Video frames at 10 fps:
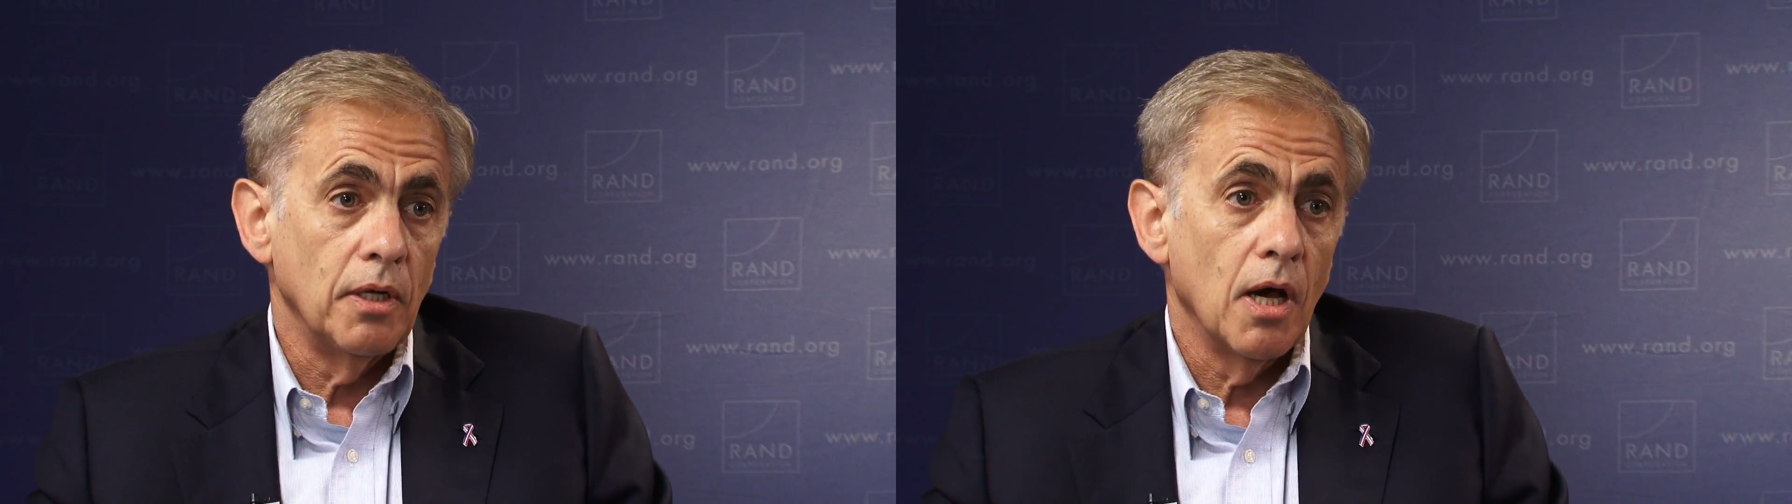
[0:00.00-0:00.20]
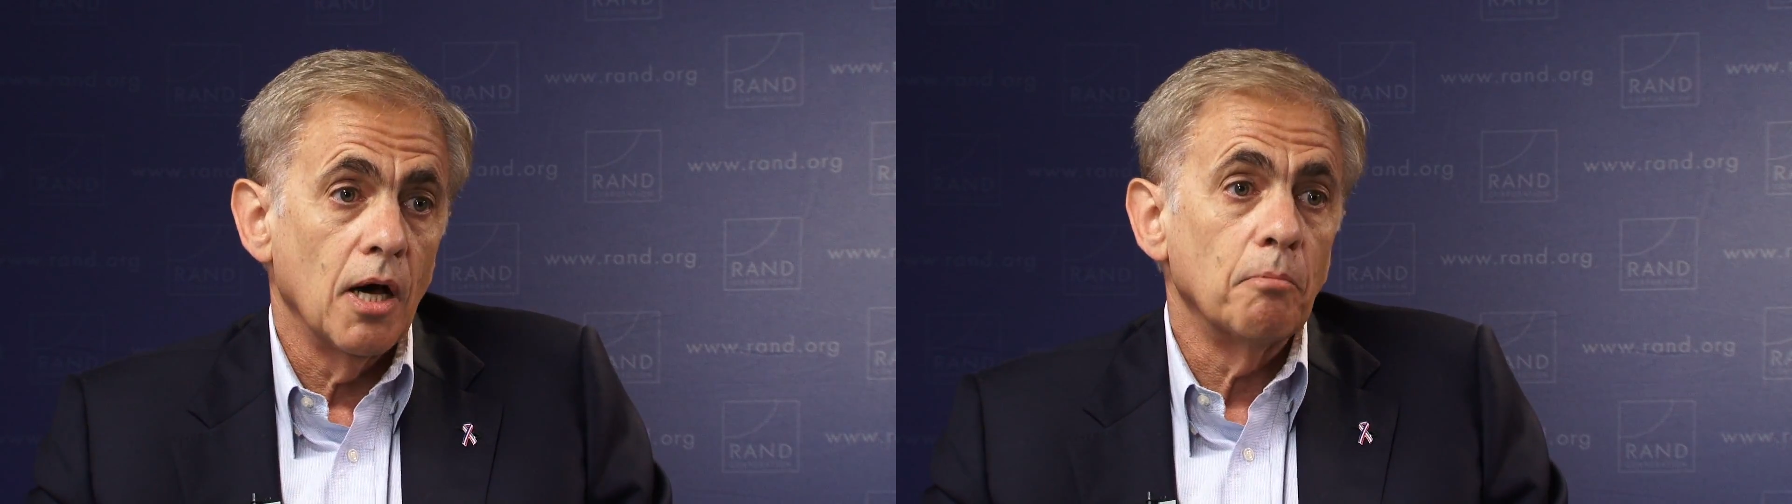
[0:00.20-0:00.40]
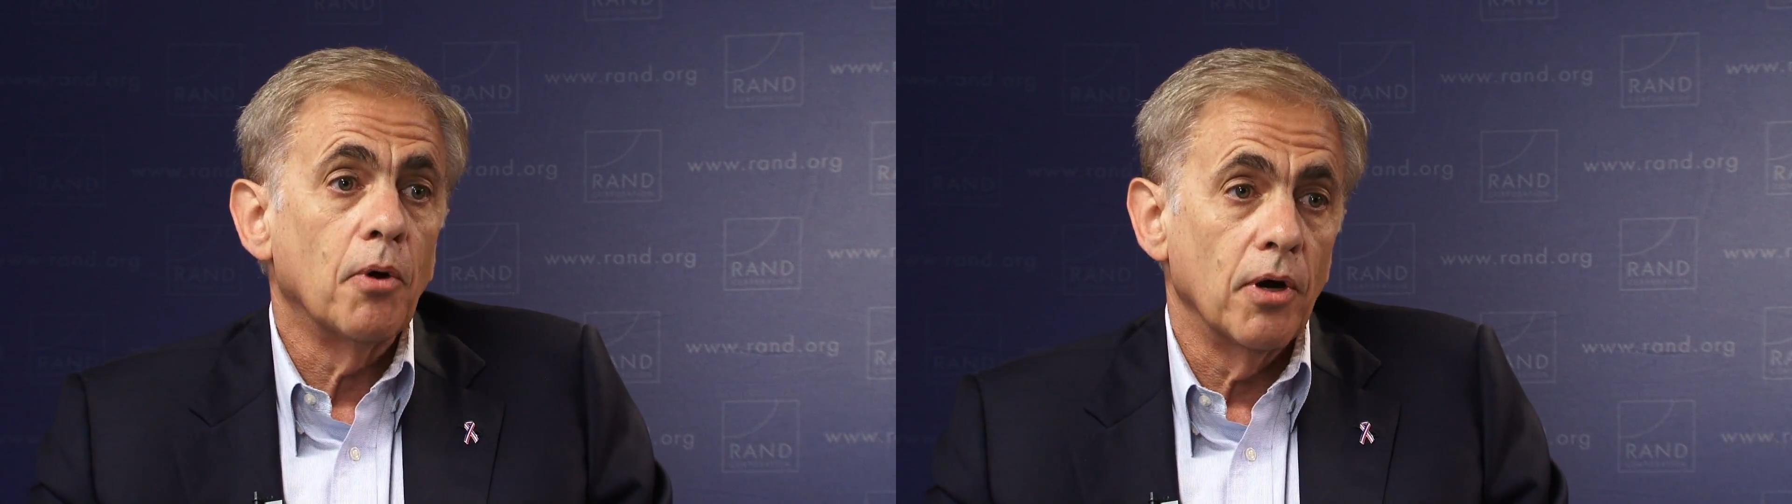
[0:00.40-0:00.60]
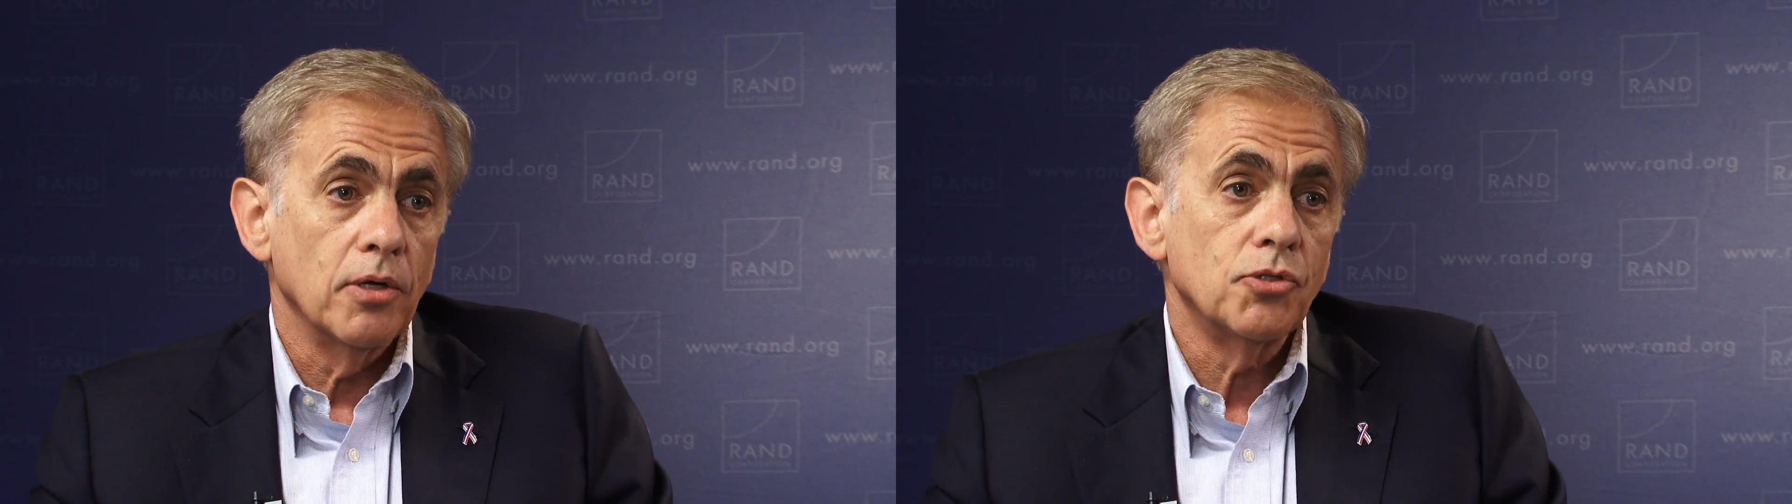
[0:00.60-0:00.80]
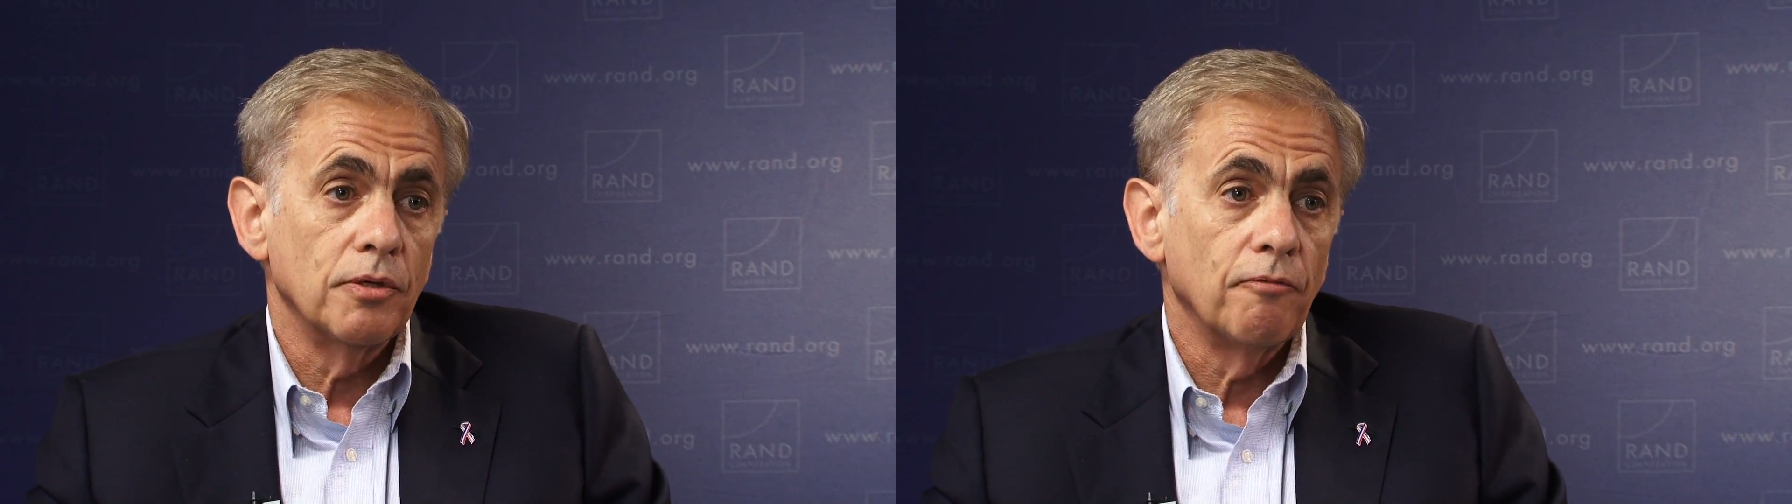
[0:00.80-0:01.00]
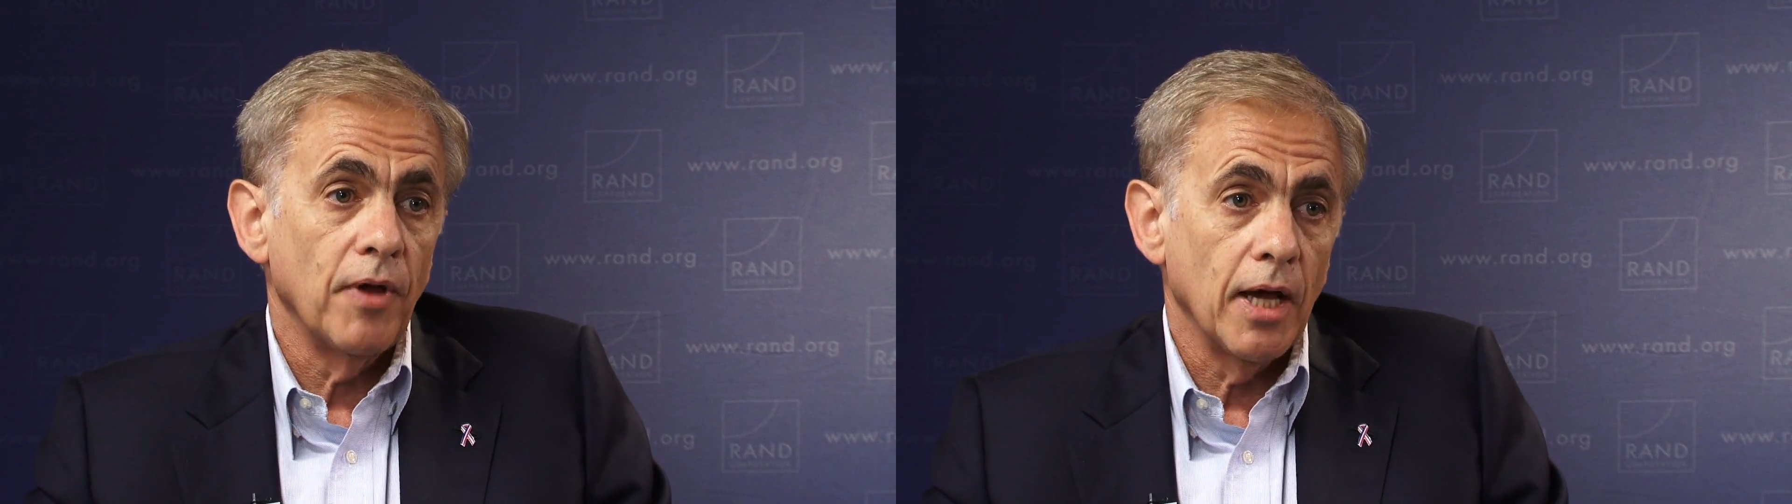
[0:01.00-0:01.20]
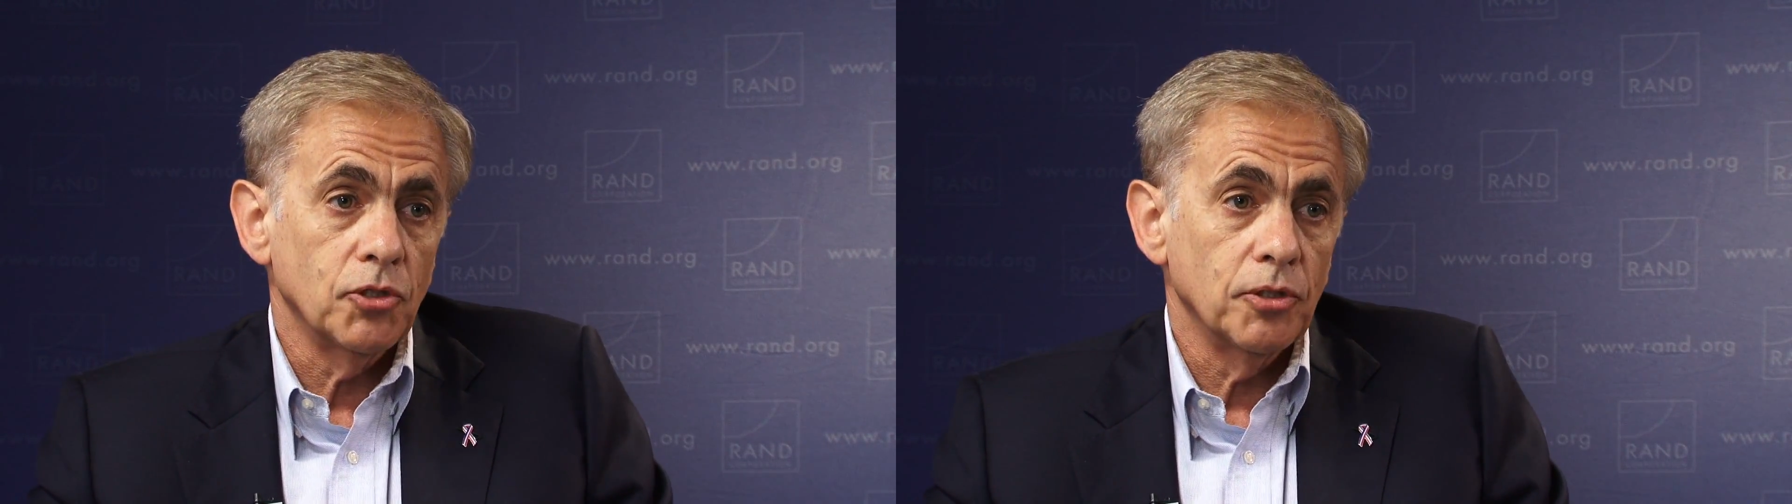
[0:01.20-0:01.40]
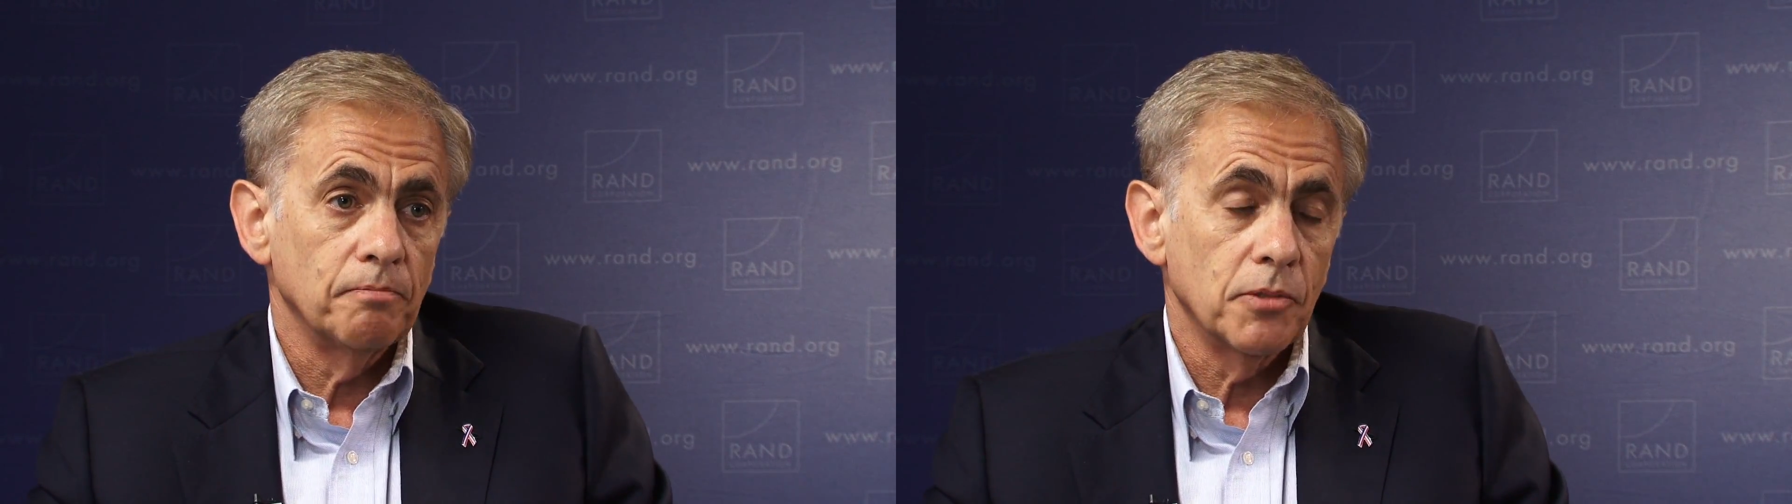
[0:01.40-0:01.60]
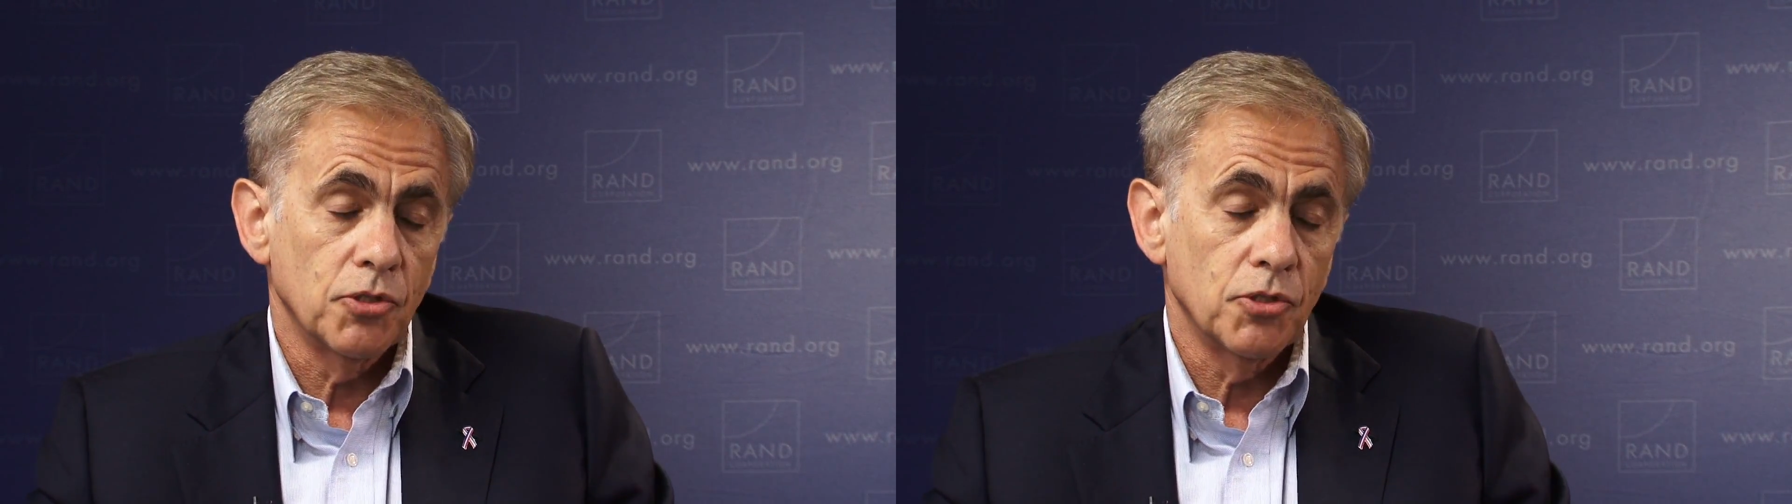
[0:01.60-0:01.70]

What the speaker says: nonpartisan fashion.